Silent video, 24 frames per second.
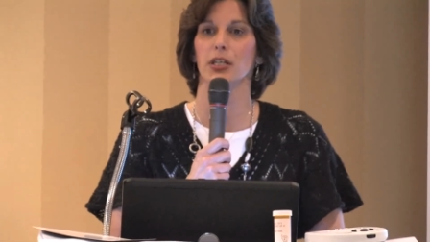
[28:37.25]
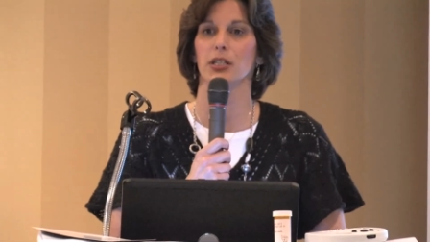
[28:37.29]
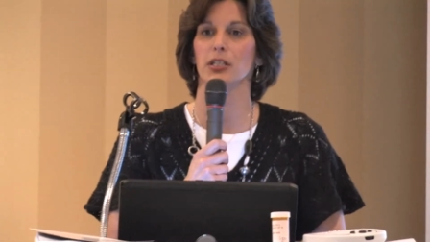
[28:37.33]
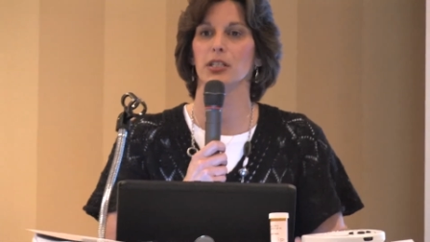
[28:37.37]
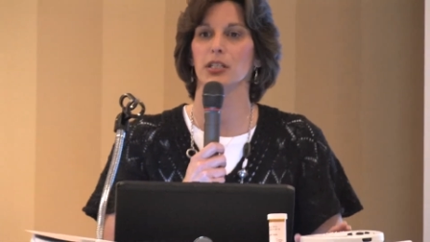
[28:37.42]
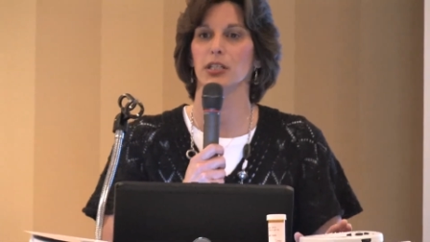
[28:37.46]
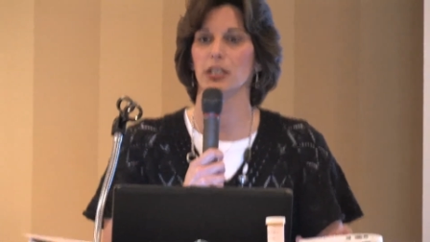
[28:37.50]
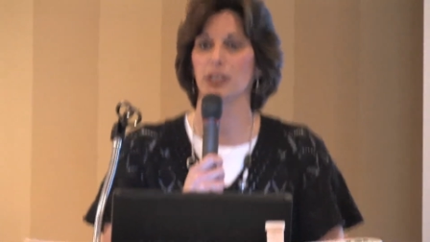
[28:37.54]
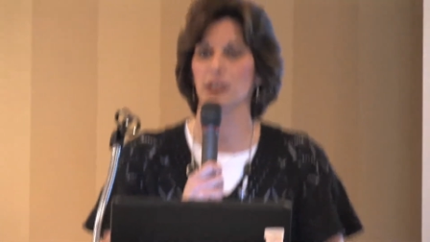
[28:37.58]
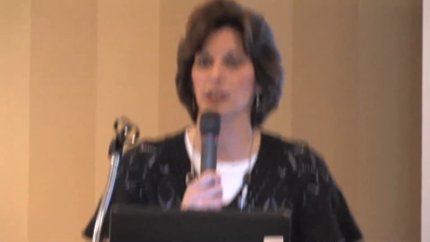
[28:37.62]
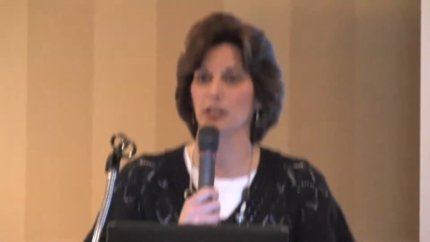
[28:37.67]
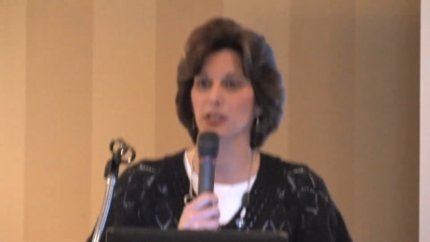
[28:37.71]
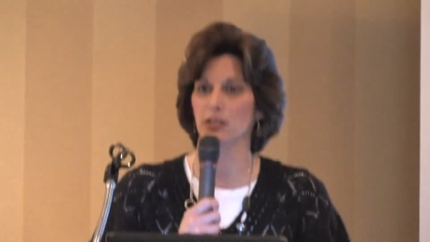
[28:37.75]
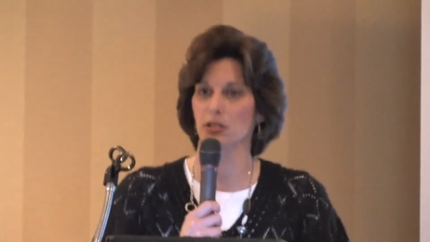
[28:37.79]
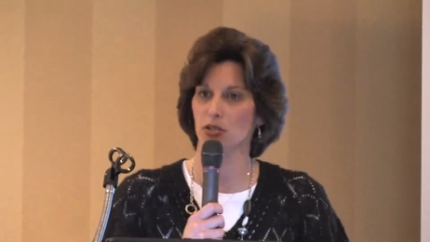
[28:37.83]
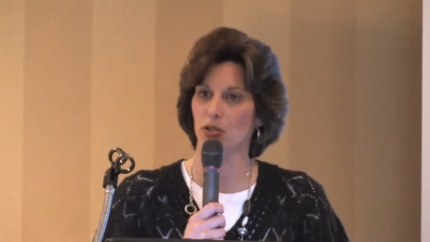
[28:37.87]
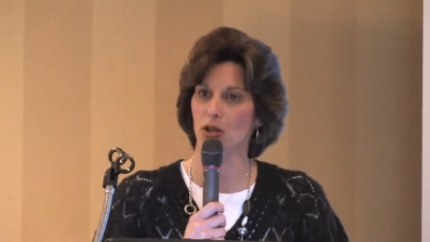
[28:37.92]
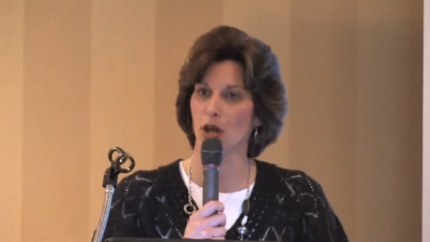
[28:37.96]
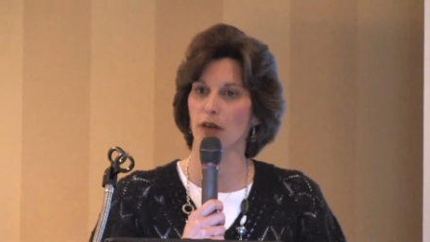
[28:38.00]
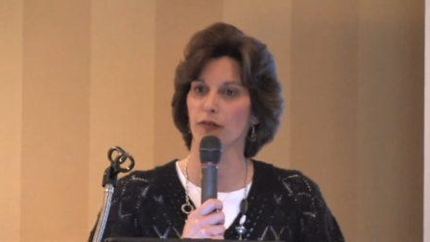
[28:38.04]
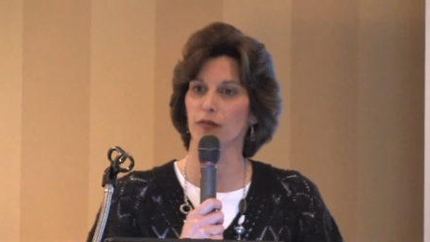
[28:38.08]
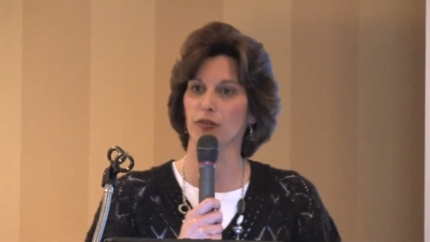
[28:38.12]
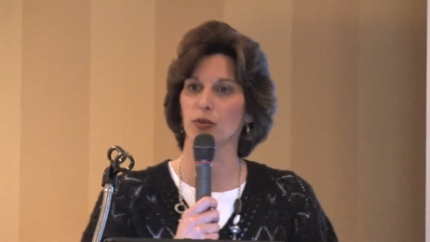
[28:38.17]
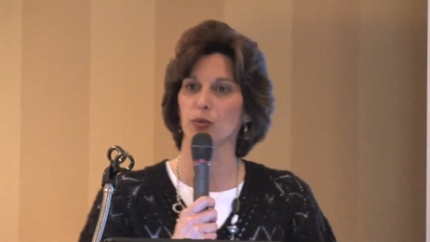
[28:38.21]
to get the
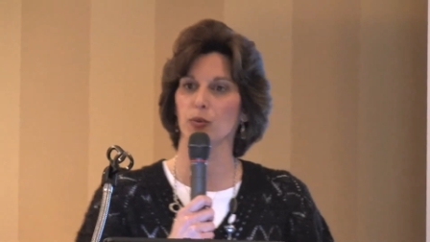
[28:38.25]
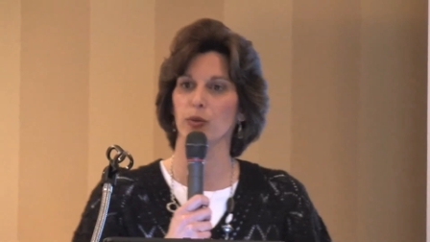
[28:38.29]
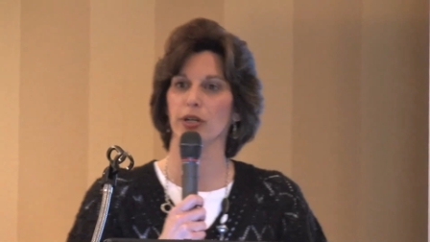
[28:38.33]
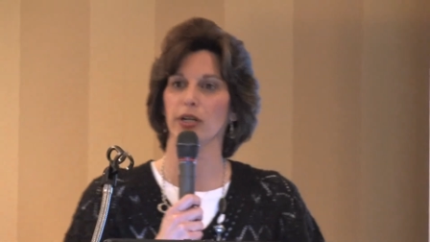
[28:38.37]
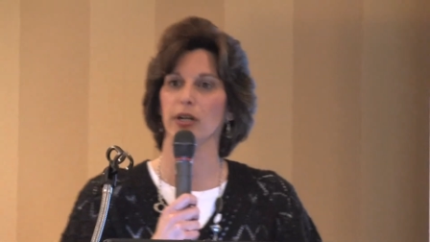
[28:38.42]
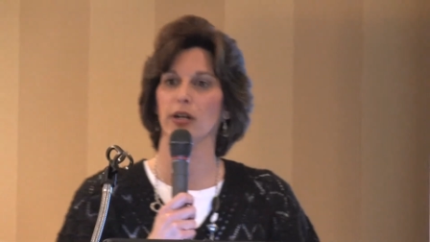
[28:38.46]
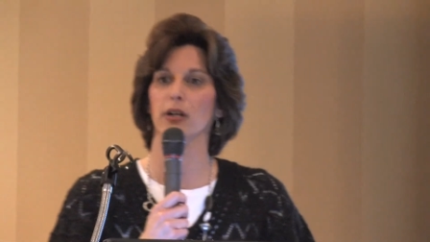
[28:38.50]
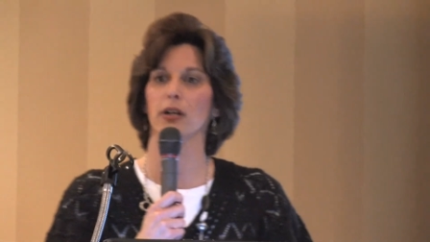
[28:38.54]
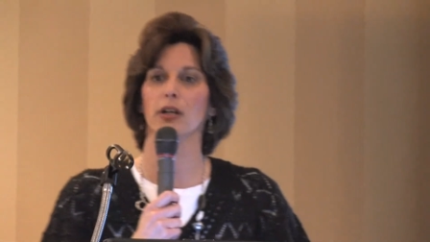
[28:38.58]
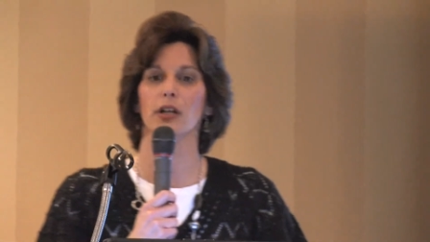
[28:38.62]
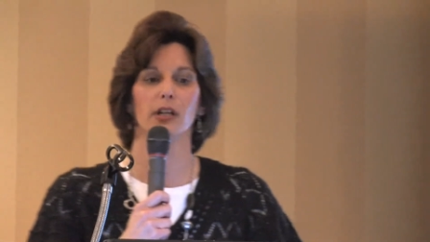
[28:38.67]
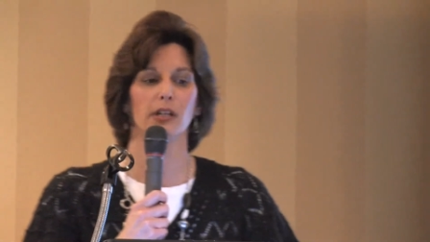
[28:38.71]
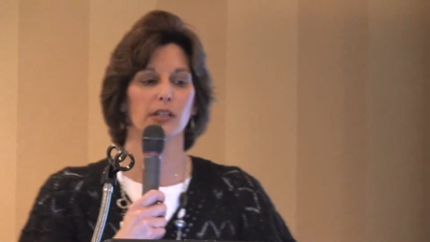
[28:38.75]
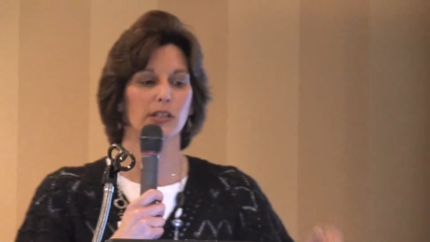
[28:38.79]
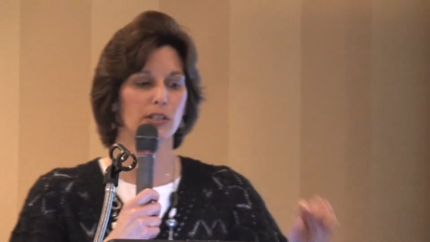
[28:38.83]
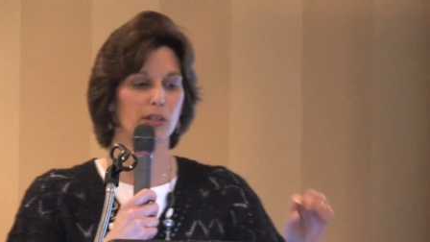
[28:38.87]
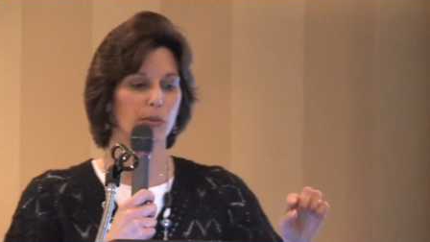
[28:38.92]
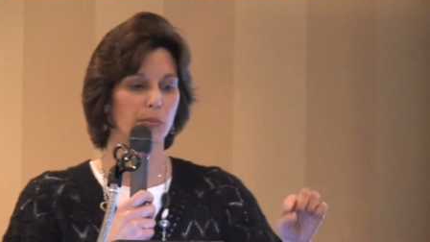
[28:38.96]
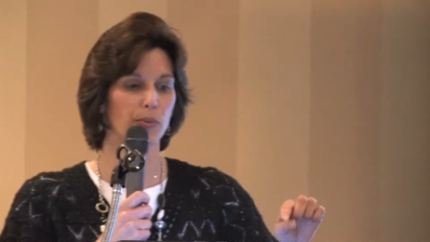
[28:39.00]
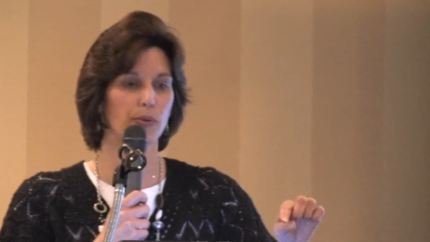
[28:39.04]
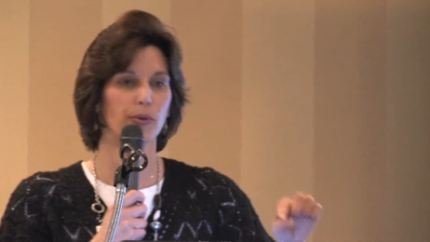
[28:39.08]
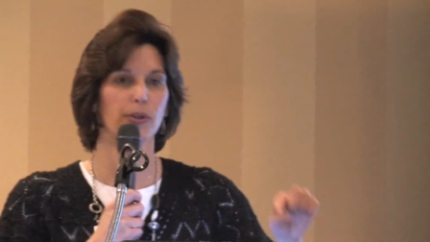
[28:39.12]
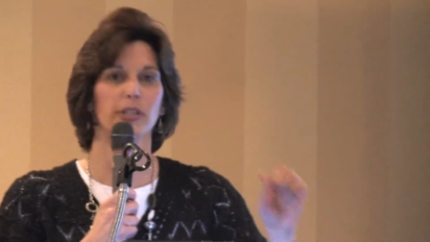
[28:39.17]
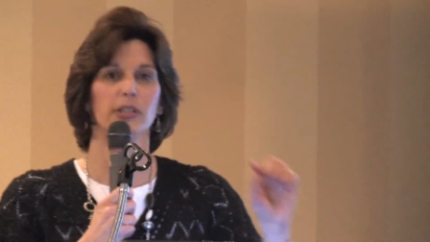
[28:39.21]
software to
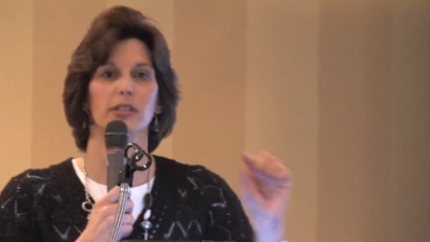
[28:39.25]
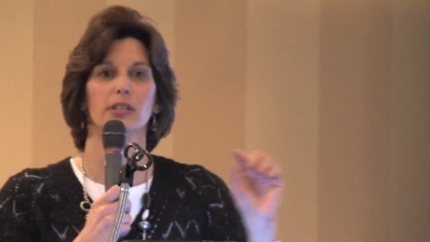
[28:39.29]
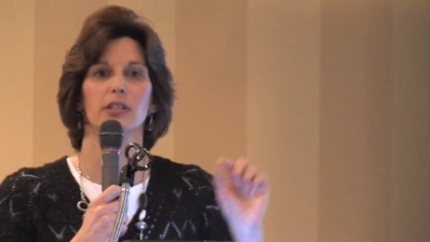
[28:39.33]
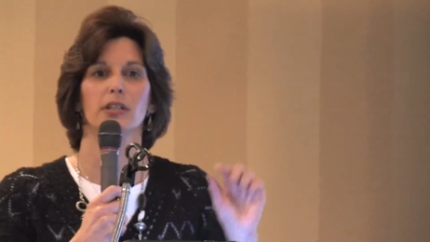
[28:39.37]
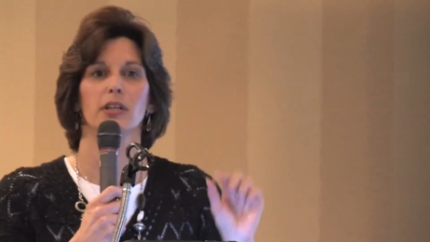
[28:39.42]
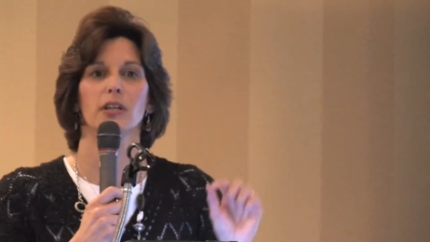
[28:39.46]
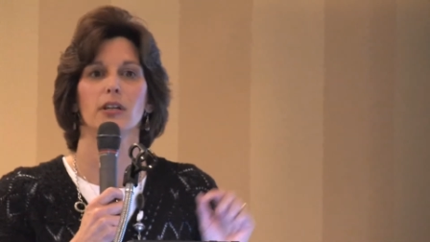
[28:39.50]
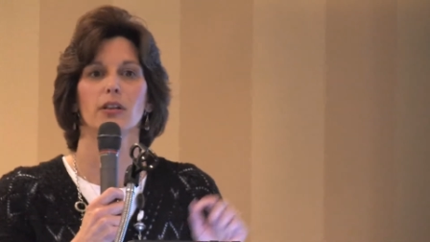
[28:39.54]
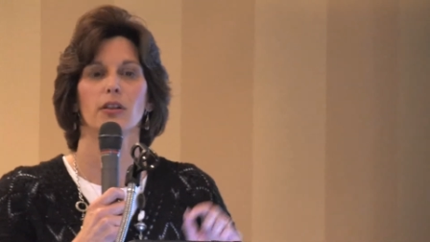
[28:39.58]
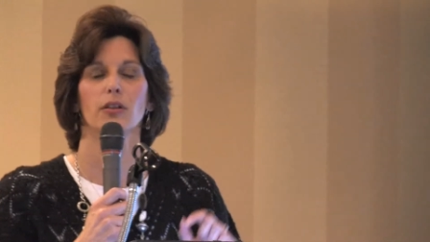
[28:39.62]
print